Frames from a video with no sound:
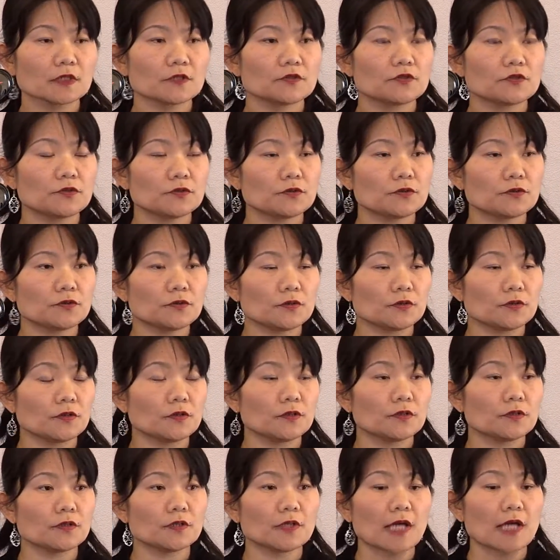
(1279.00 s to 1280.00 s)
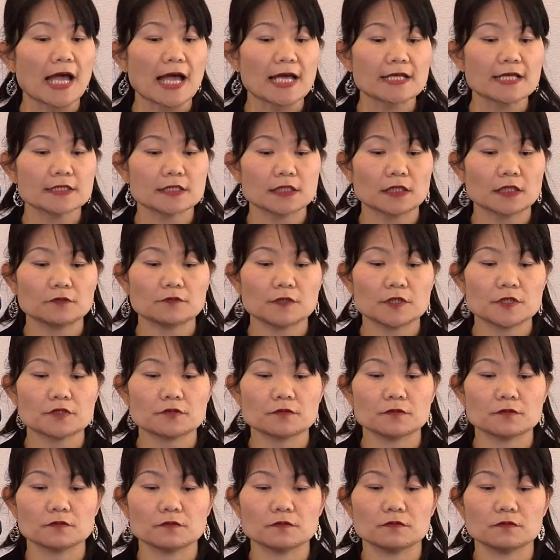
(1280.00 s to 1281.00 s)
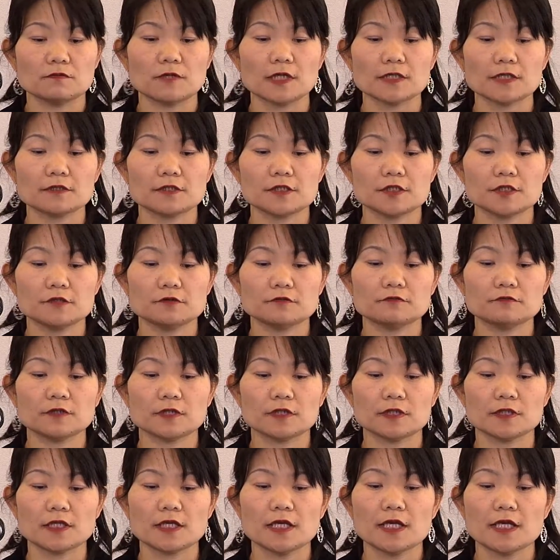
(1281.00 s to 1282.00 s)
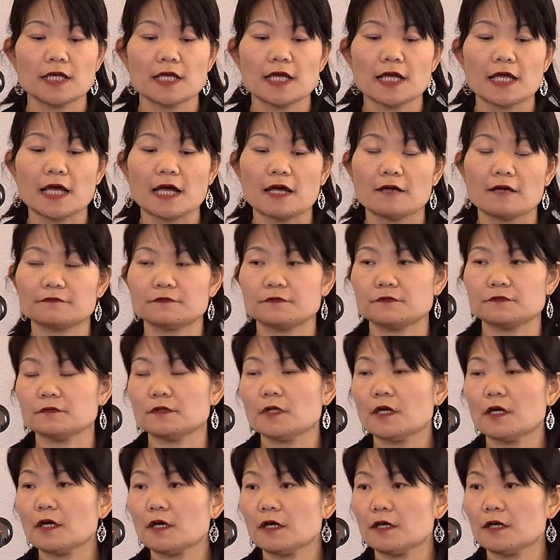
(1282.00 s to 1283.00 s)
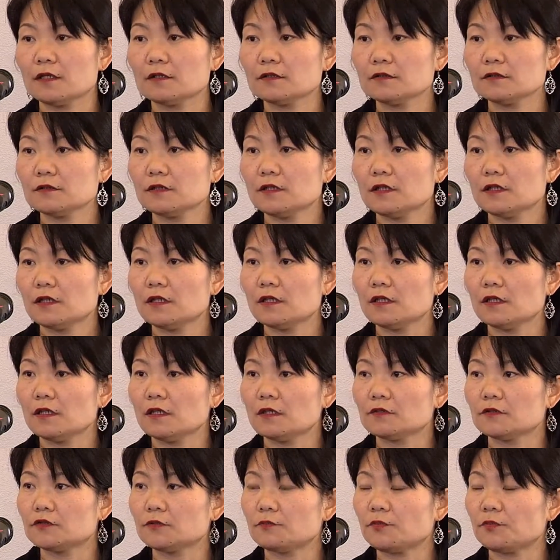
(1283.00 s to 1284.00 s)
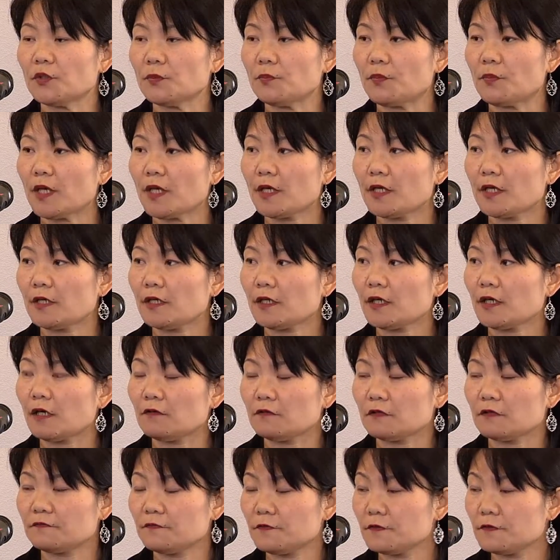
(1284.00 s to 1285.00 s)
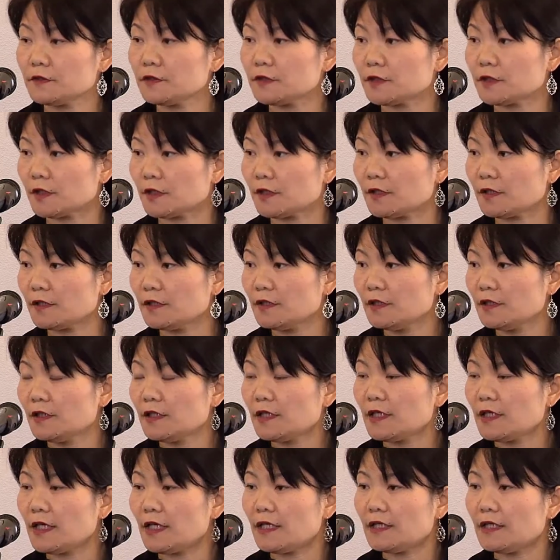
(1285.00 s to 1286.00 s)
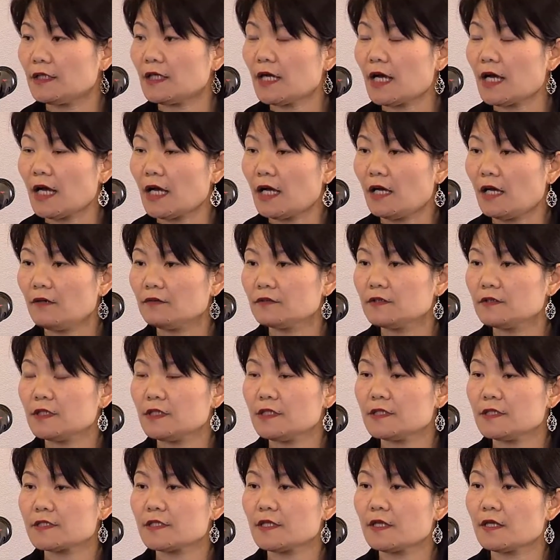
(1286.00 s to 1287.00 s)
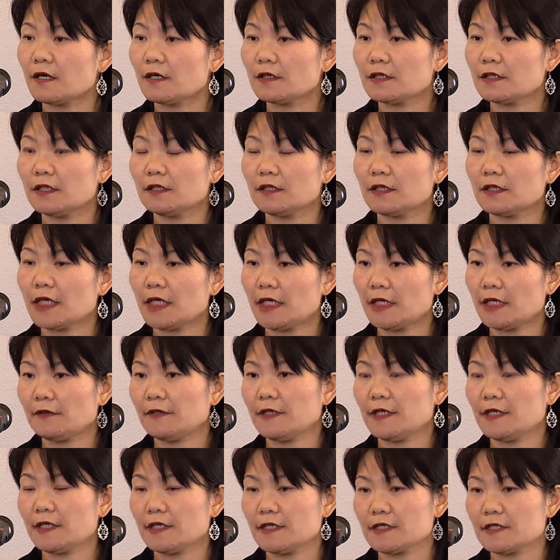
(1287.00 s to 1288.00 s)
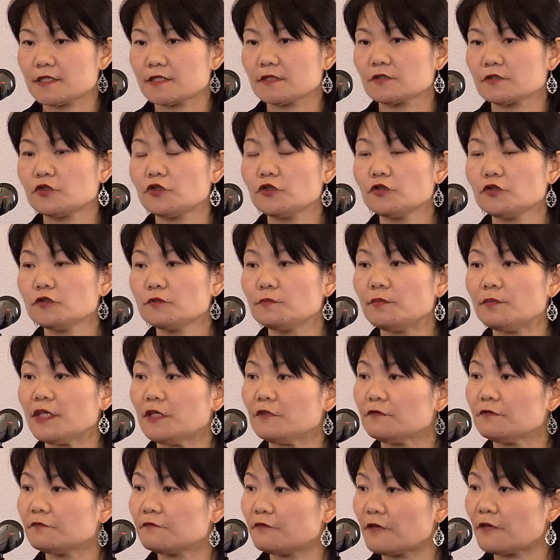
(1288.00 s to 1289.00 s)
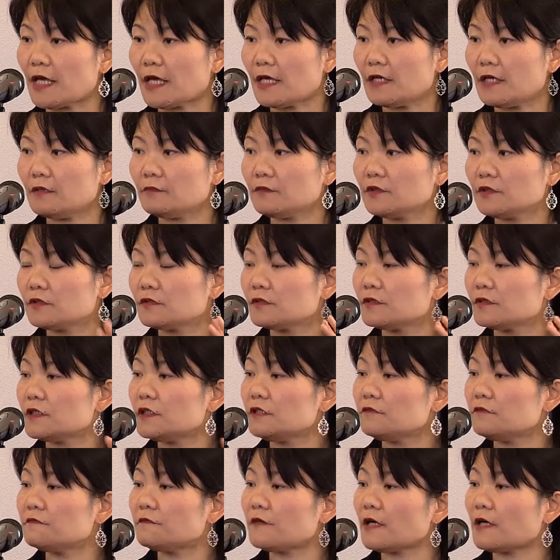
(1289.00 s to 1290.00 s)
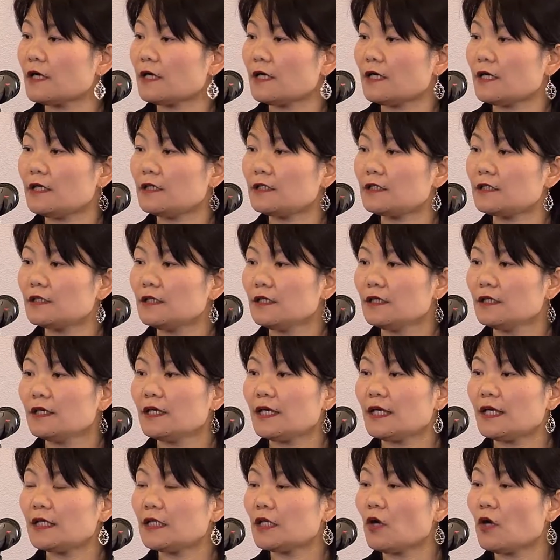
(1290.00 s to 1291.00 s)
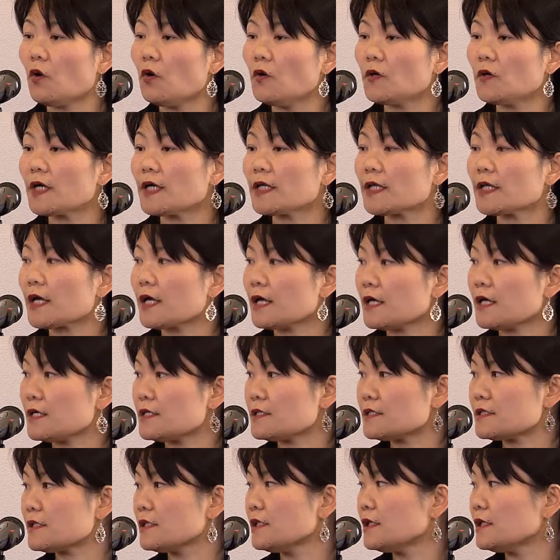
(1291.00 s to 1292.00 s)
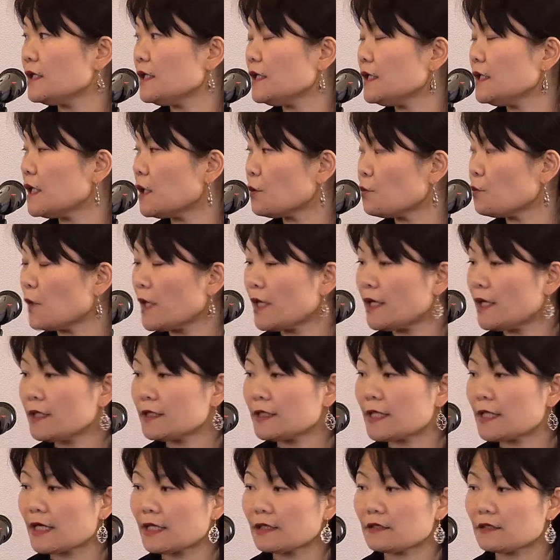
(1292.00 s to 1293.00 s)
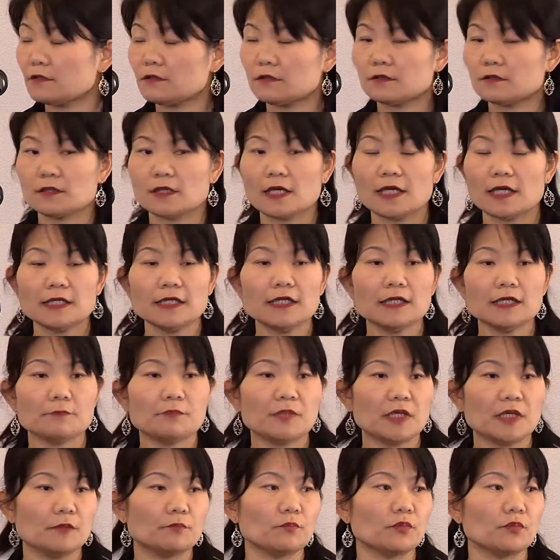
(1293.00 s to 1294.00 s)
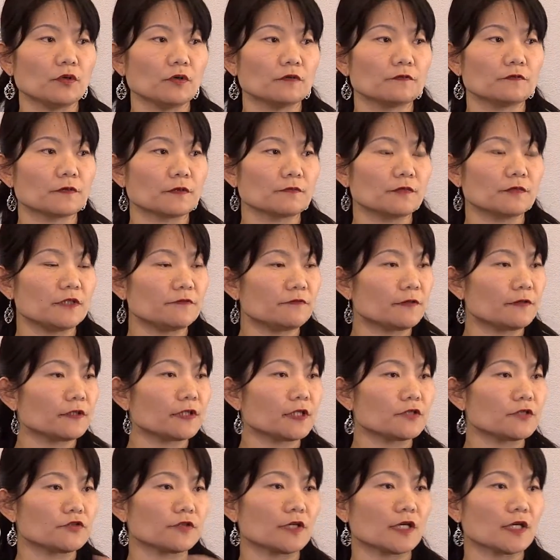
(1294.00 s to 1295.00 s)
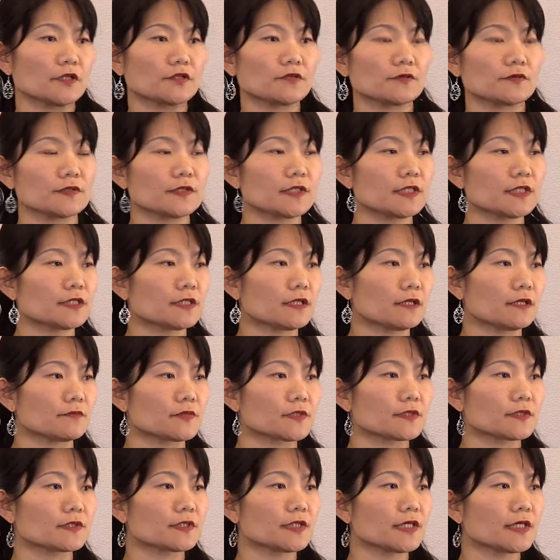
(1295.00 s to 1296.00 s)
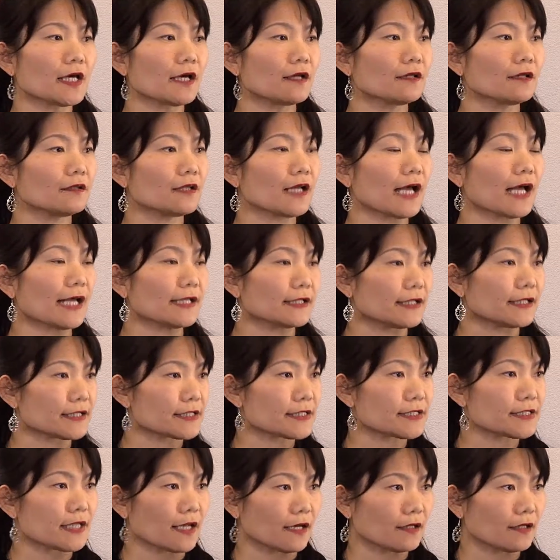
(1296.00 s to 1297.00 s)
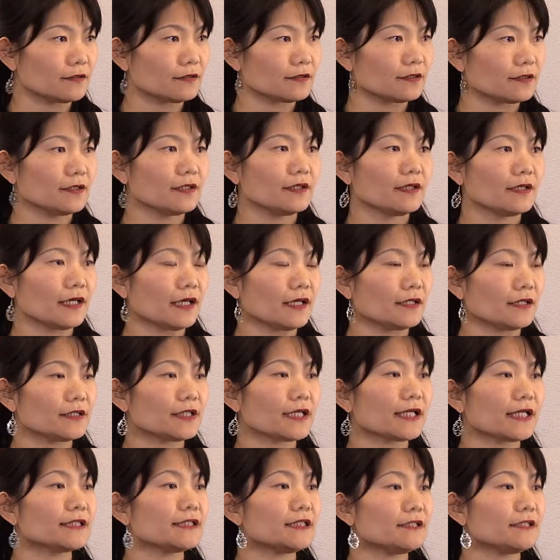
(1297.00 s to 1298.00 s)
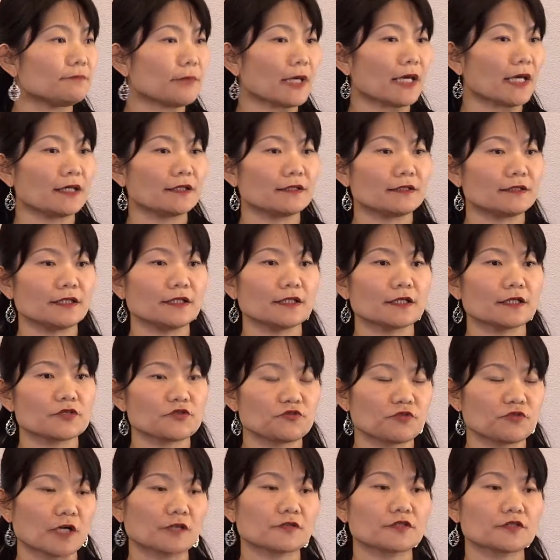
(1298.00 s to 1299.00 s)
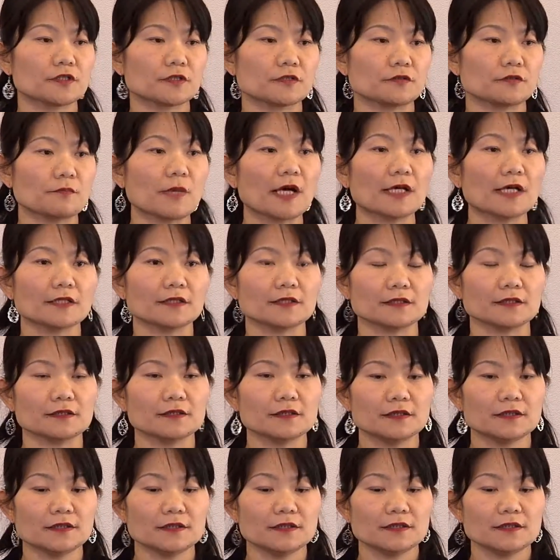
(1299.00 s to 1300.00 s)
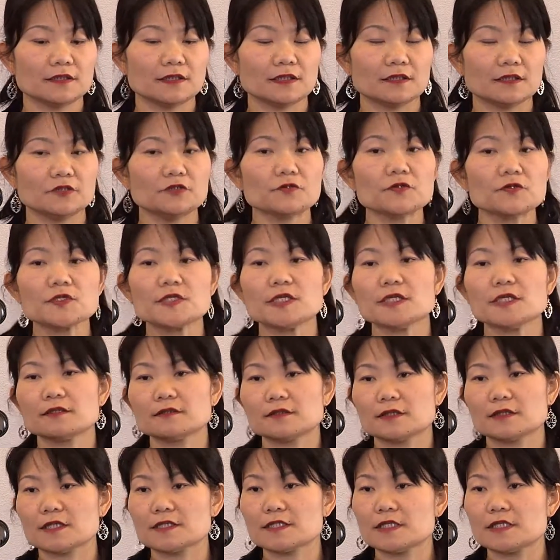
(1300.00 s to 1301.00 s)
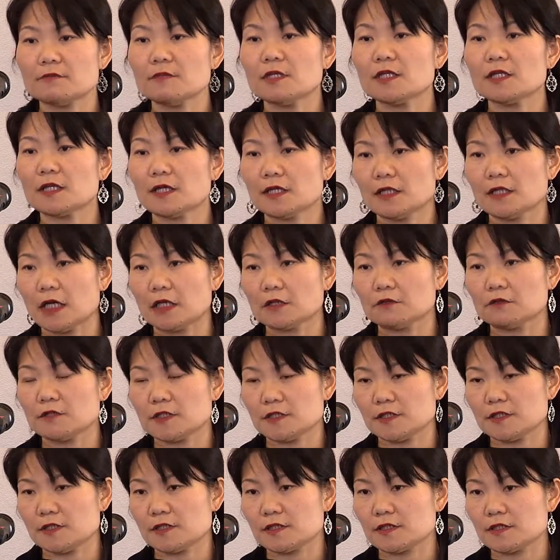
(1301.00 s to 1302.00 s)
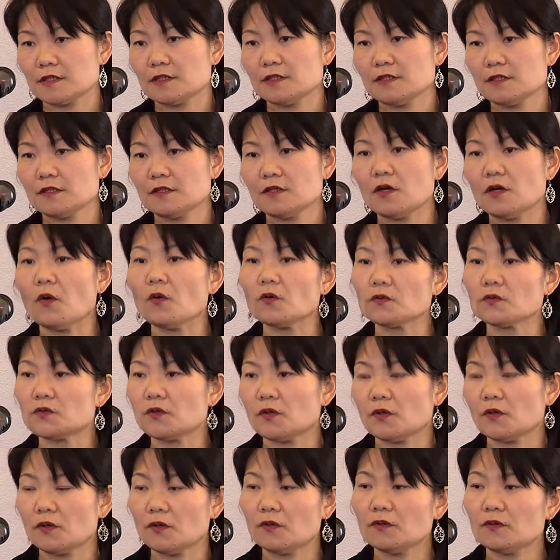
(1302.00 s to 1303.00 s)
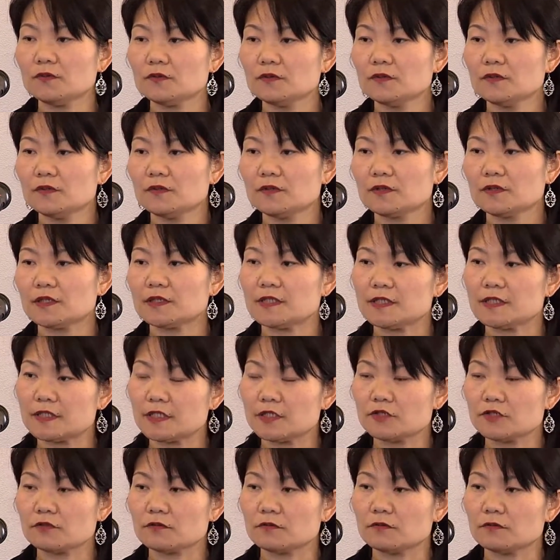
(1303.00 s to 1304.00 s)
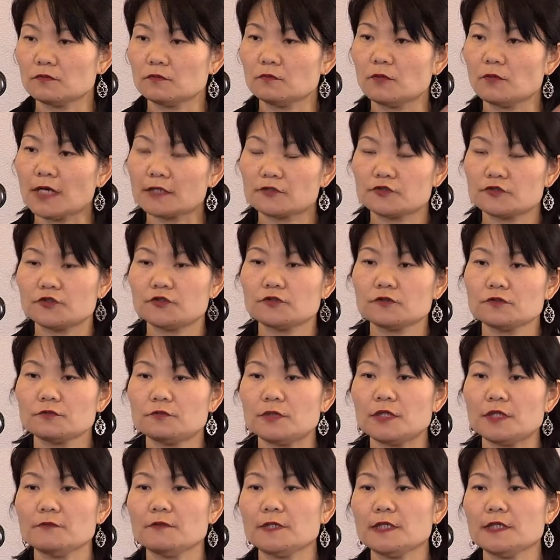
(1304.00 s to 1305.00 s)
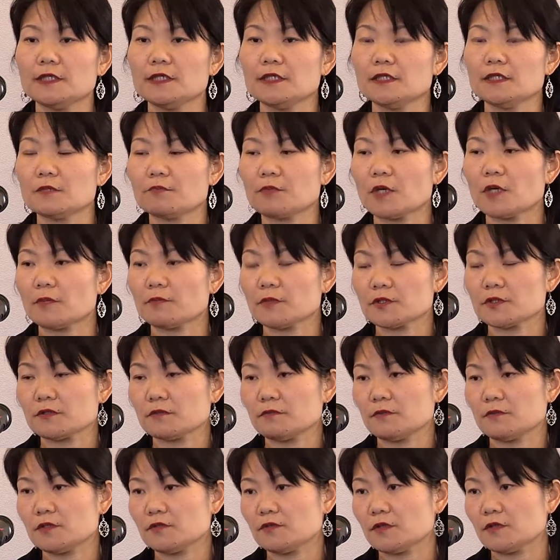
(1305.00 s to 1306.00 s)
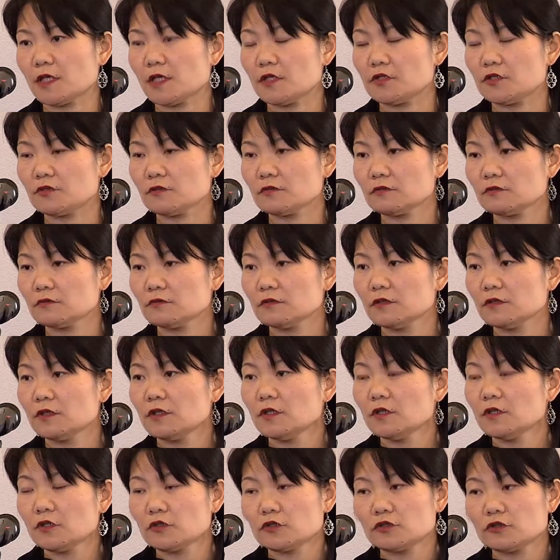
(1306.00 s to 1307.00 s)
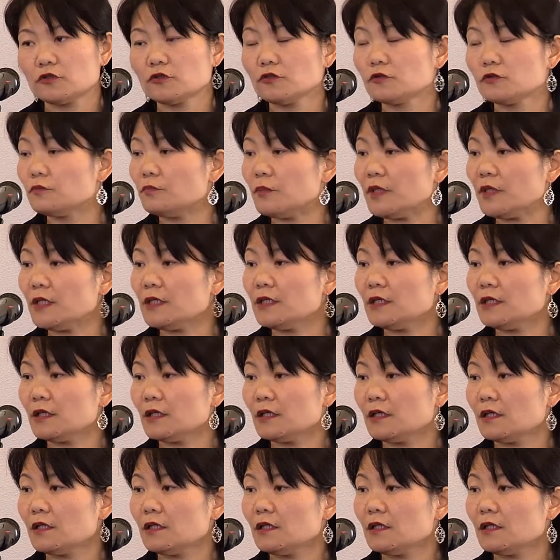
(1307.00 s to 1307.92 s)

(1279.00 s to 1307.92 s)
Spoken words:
to ask the question what children have to learn to prepare our future, and how these learning areas could be framed, defined, and organized in a way that any people from different education systems can understand and can debate in a structured manner using the similar languages. Although the decision what should be really the purpose of education could be